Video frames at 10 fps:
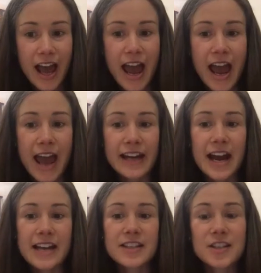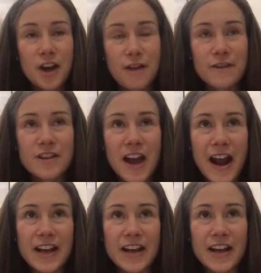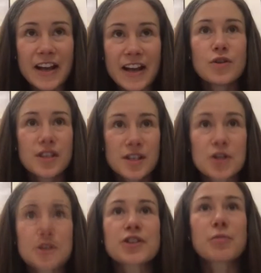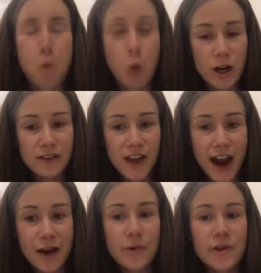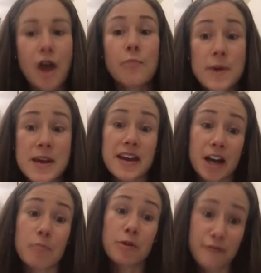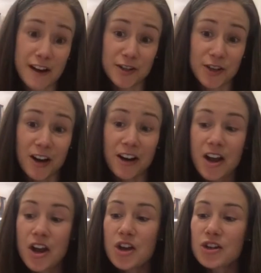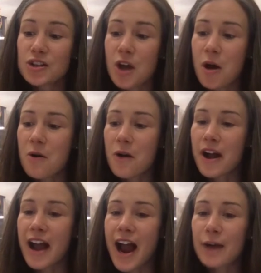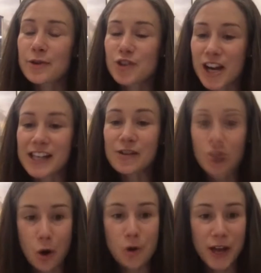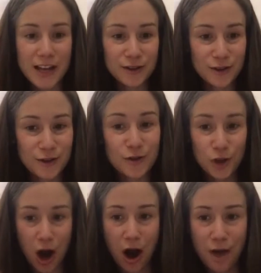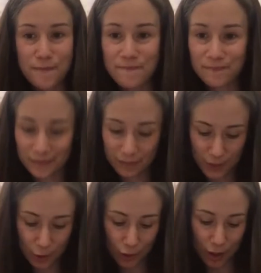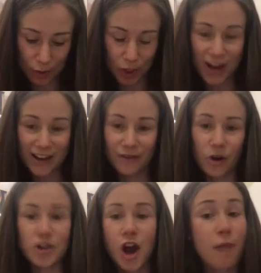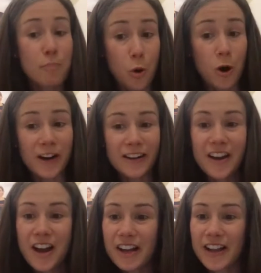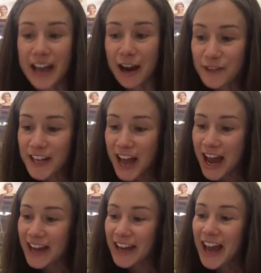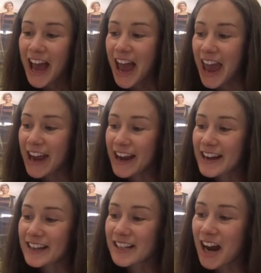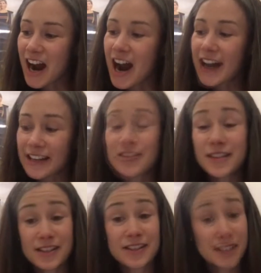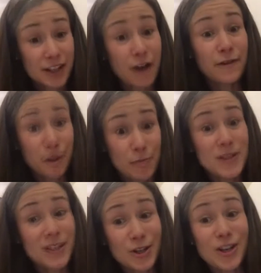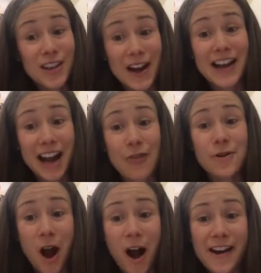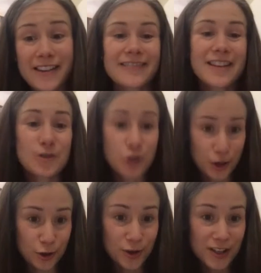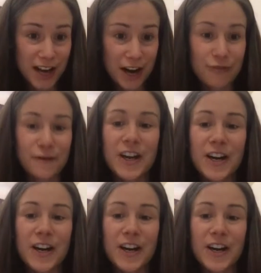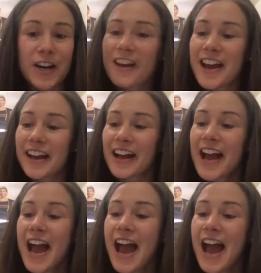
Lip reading: And I discovered that I could still support that without being a professor. So I was checking the Colgate's job description or job board like every day, and I discovered the position that I now got, instructional designer for connected learning.